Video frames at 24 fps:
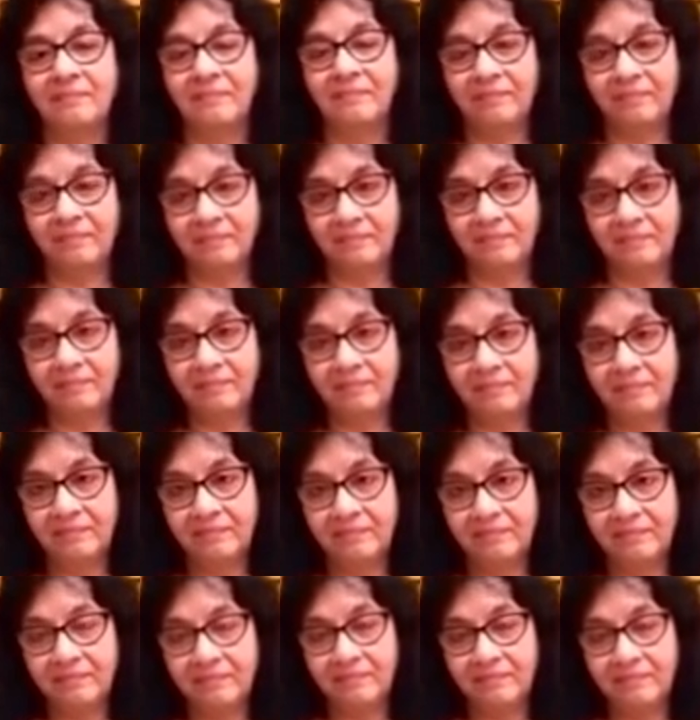
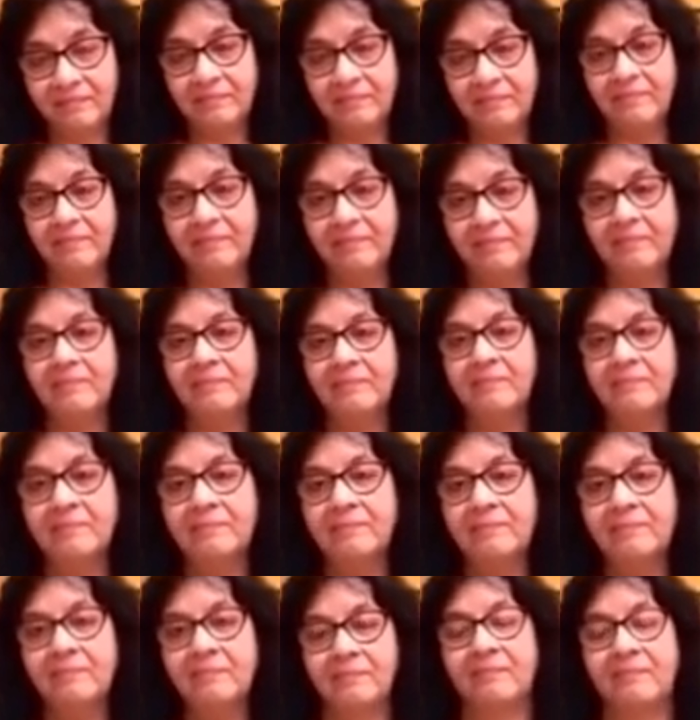
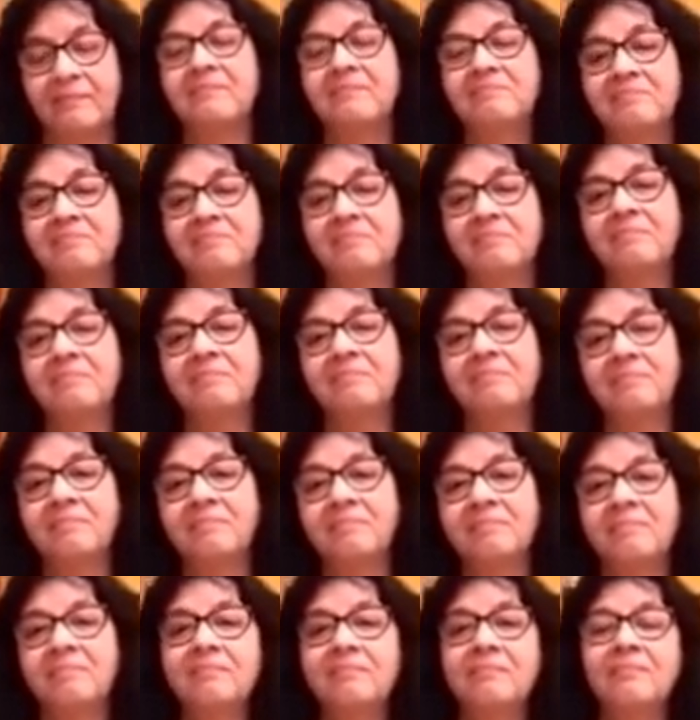
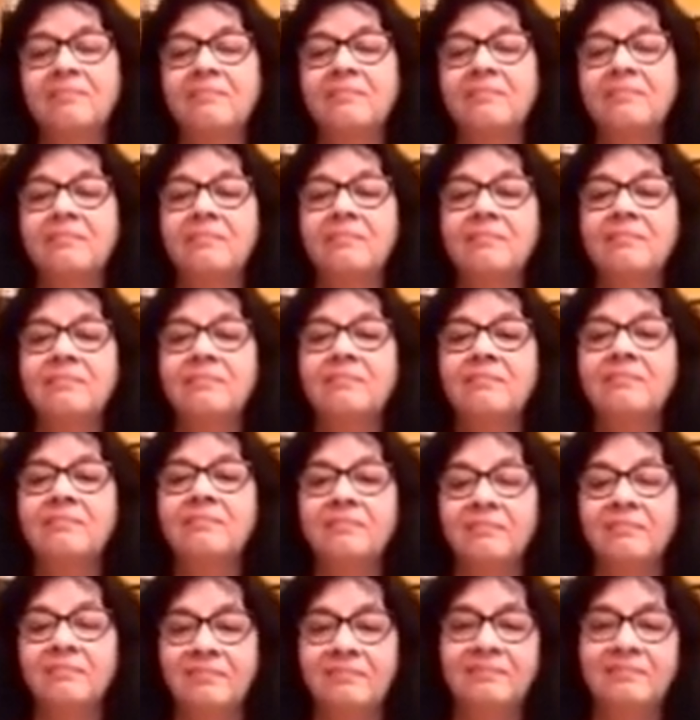
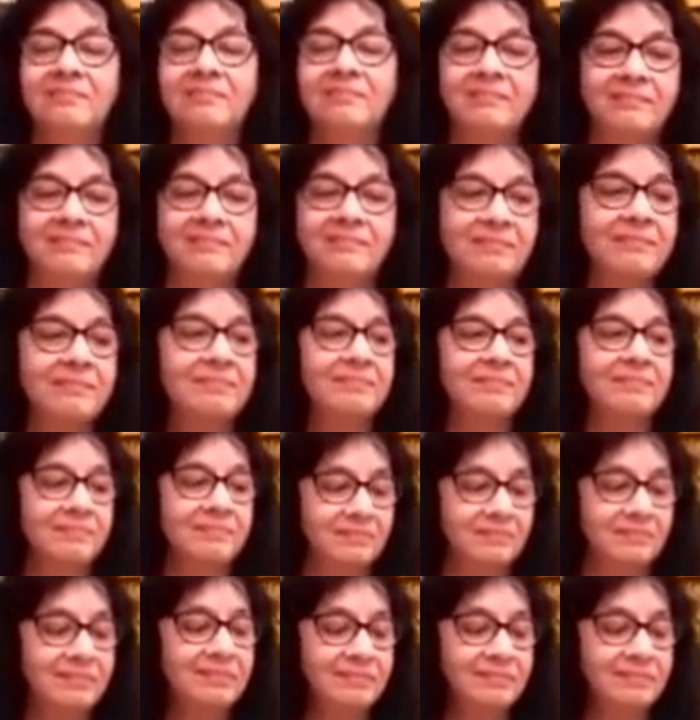
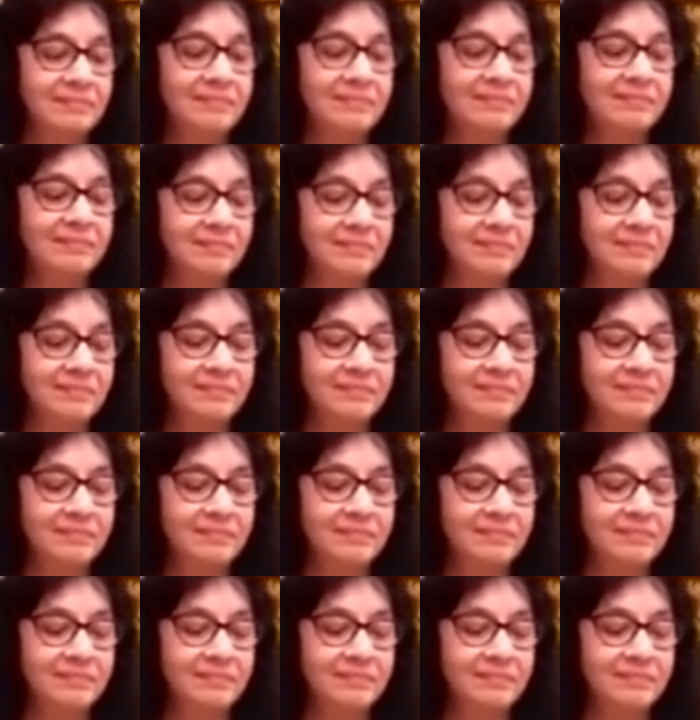The person shown says nothing.